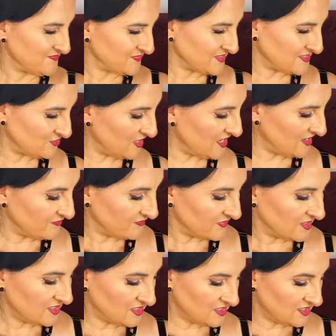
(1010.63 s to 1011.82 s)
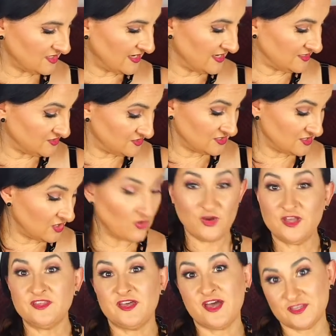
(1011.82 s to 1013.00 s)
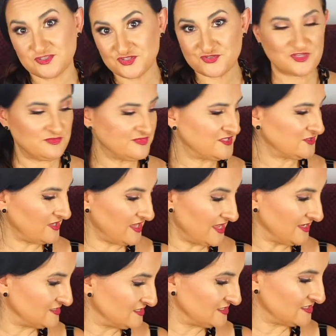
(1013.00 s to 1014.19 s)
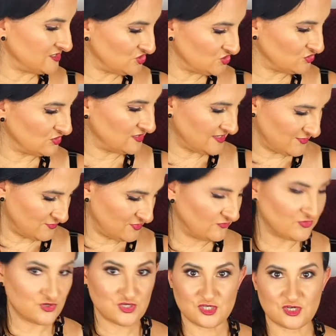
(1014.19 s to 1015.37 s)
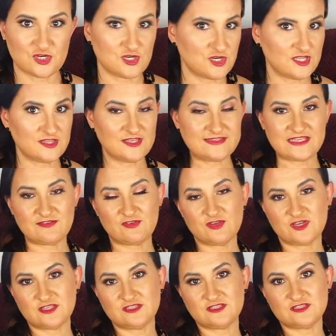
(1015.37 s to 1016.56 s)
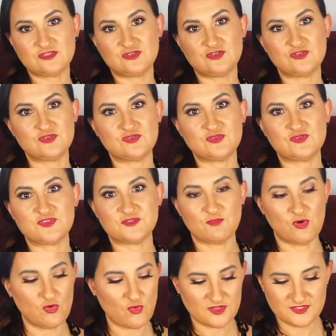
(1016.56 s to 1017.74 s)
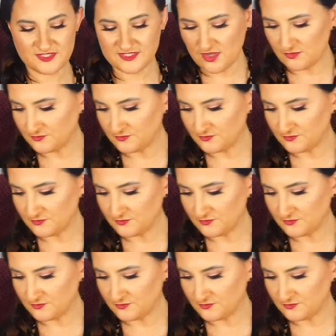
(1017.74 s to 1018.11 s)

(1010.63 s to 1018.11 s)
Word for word: So yeah, I did, oh, and a hand cream. So yeah, I did enjoy that one for sure. And let's have a look at the two small ones now.